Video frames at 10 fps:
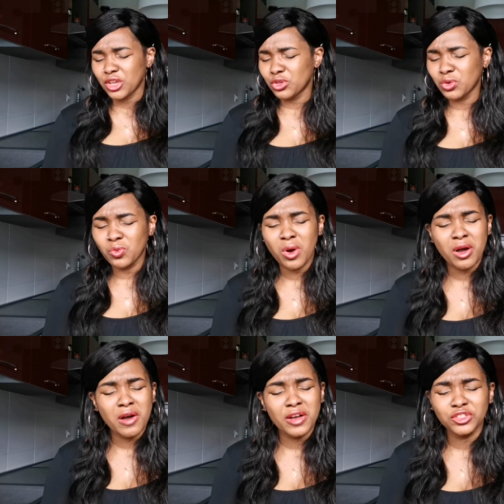you
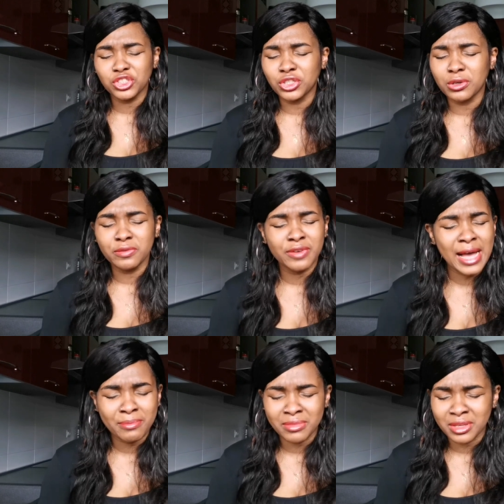wash
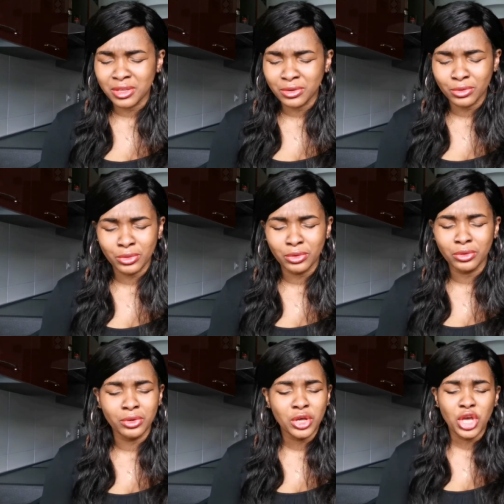over me oh